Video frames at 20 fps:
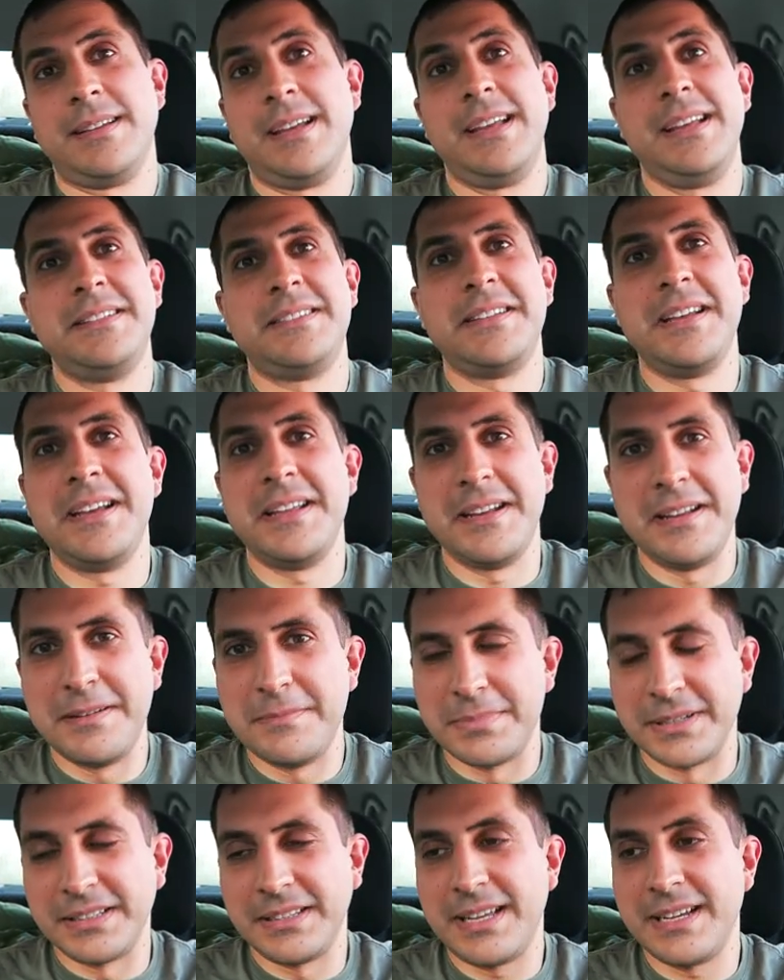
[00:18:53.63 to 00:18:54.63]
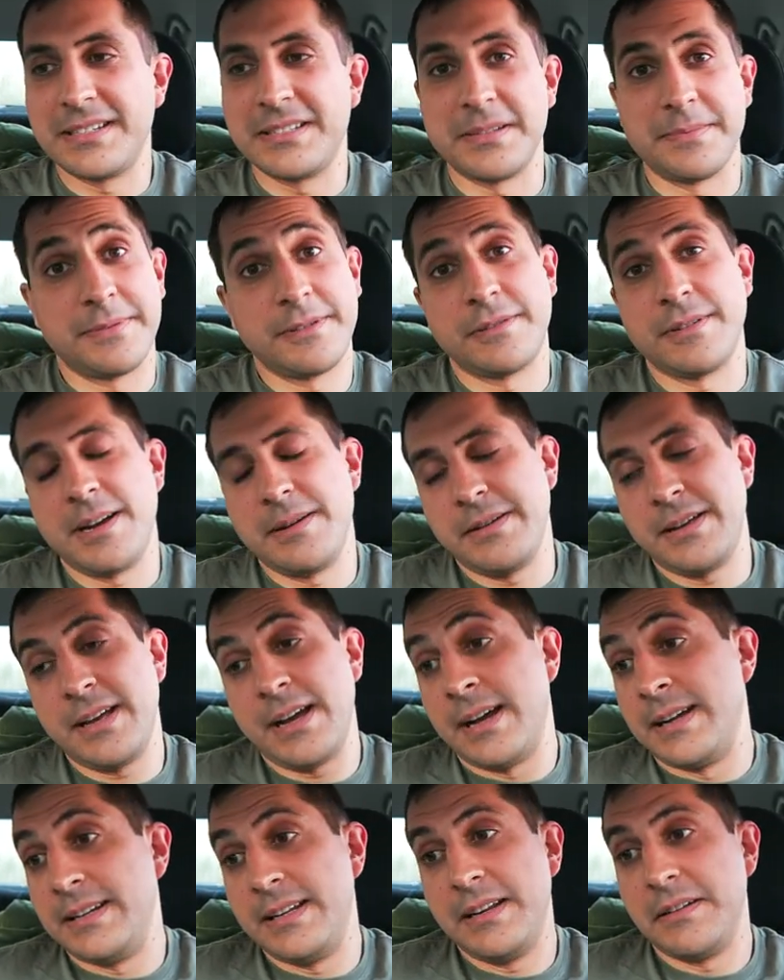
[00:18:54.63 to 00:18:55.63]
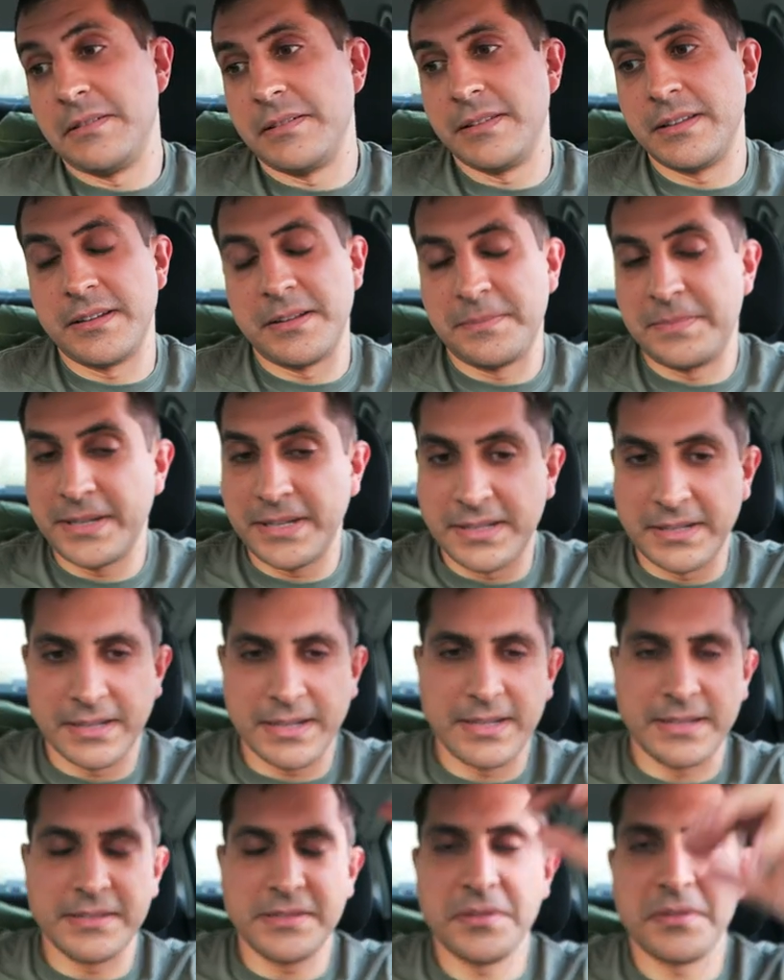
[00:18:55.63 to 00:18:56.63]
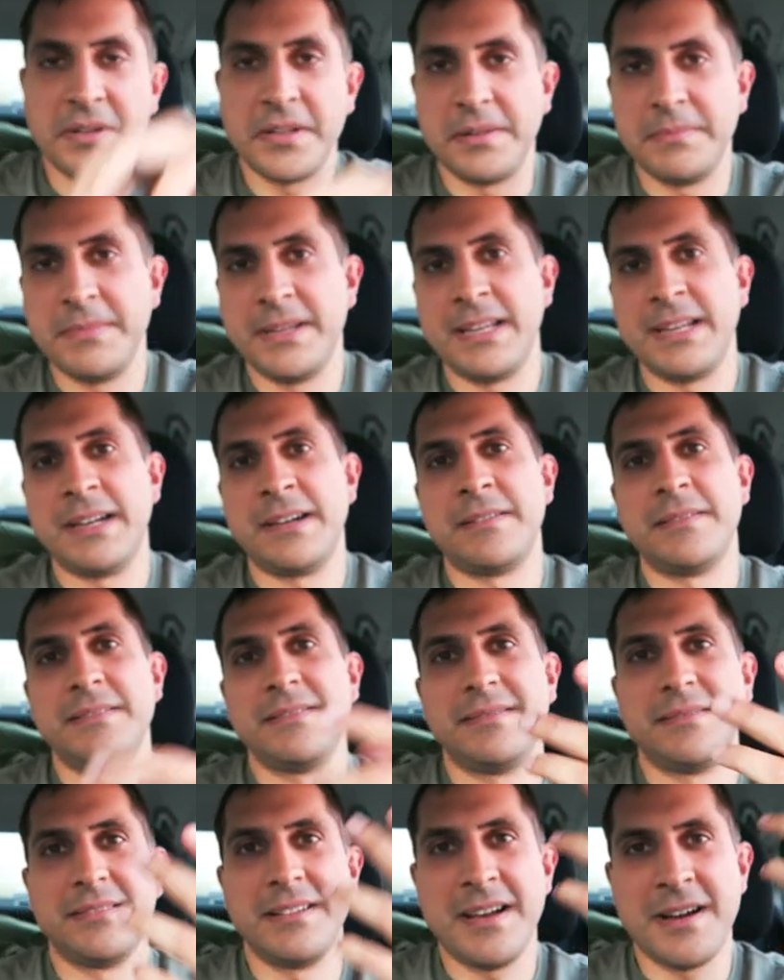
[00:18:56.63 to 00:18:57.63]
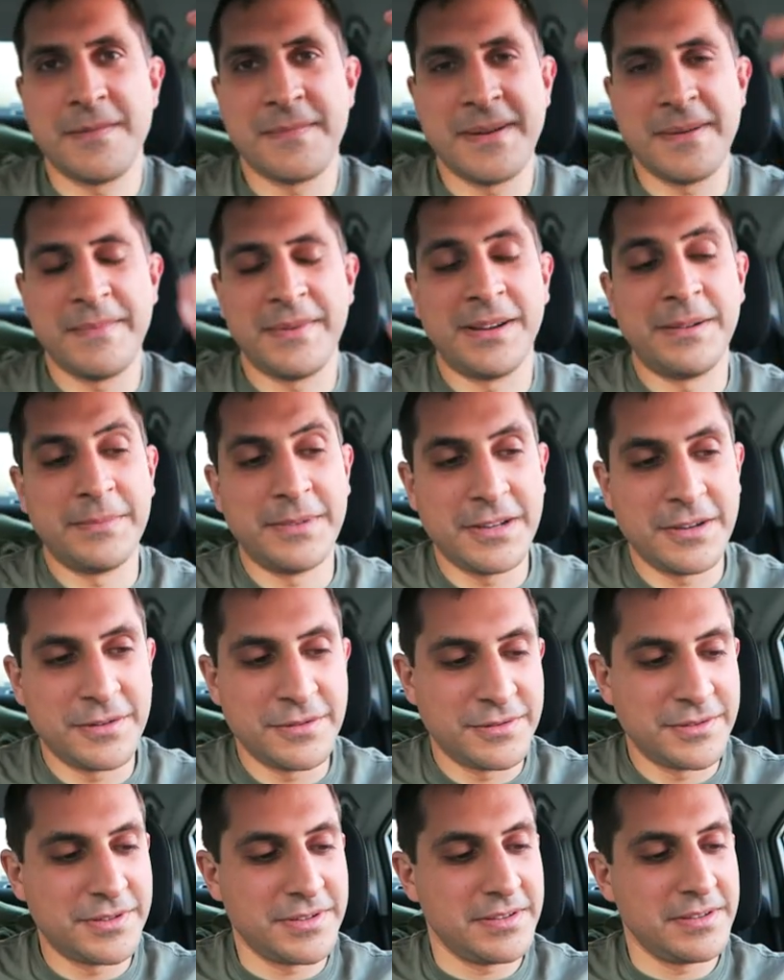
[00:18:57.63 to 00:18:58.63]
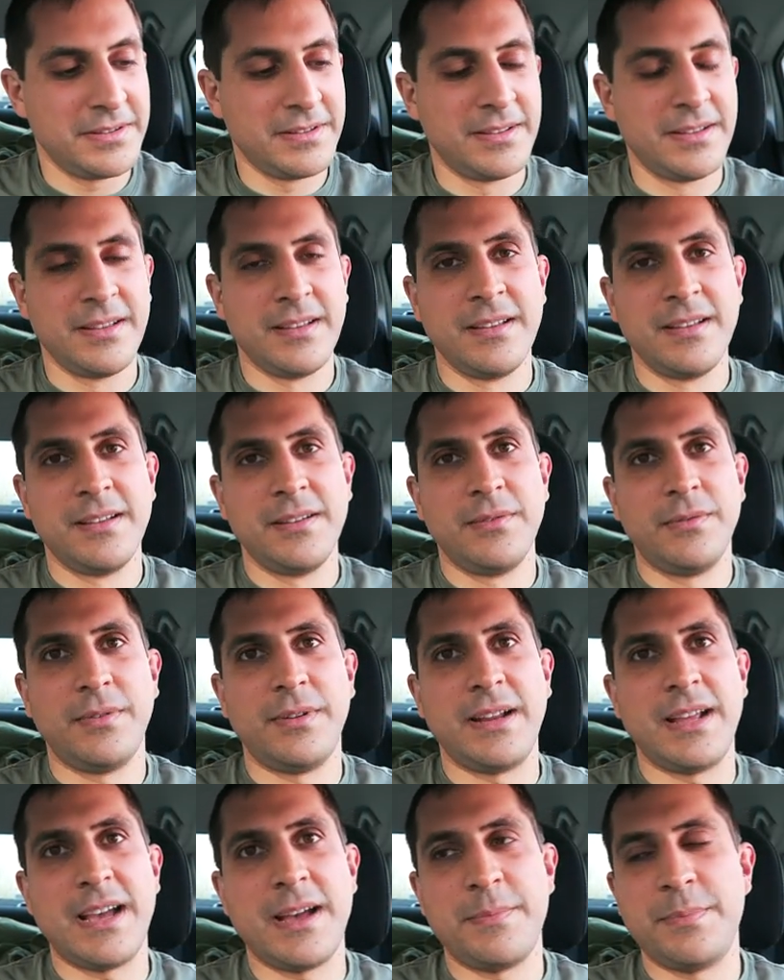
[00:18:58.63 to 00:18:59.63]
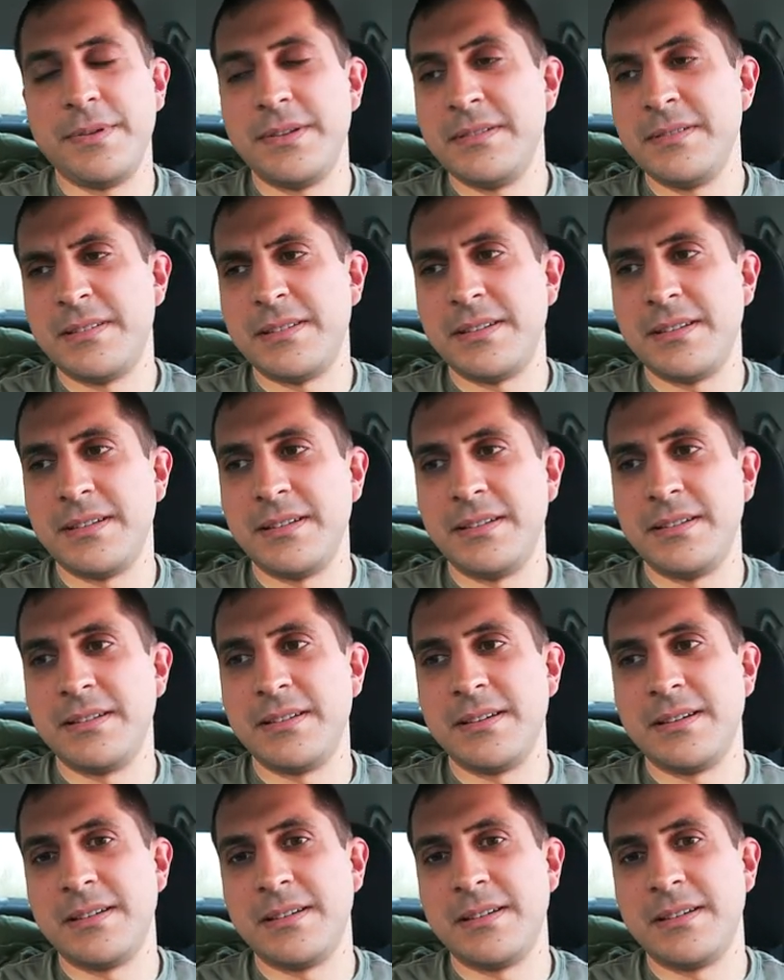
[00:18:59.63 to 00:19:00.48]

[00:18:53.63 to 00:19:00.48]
I hate saying it, but like, subscribe. I need all the help I can get, so help me out. Now my mom knows what happened, and